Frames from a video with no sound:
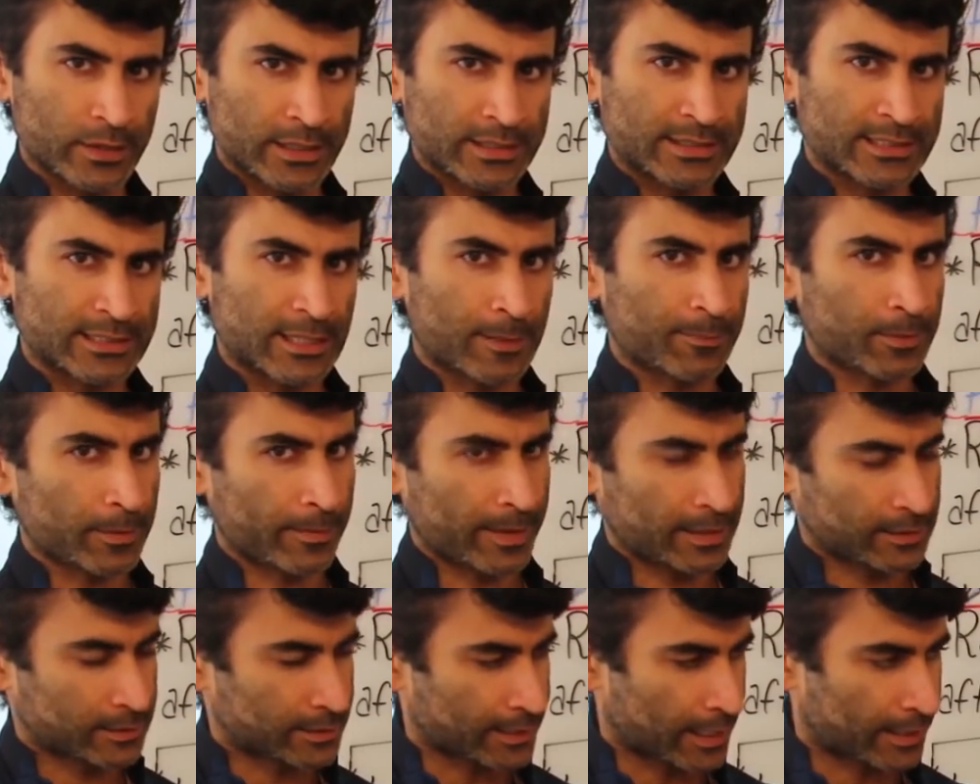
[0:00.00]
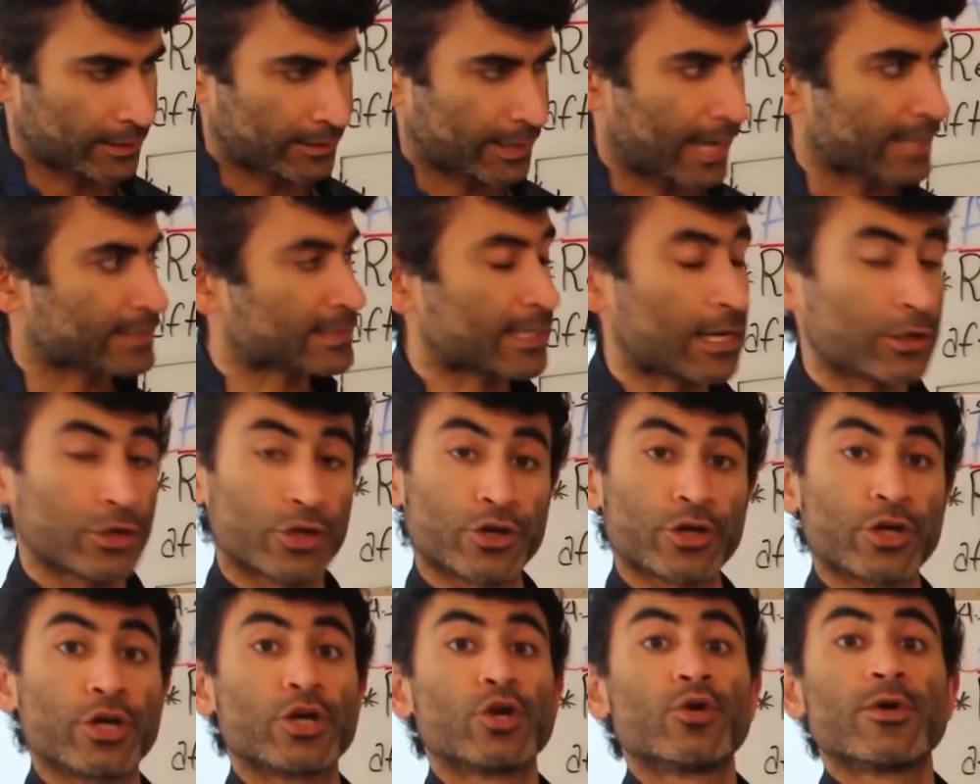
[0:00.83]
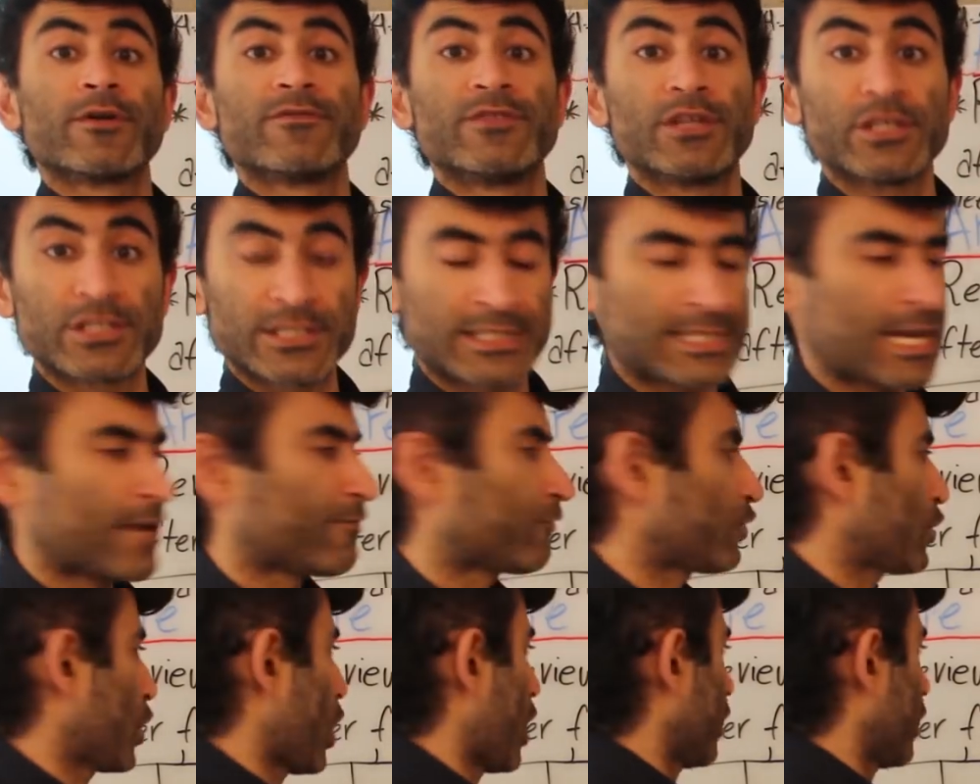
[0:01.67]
you these supplements, and that's how you're going to know if they're safe or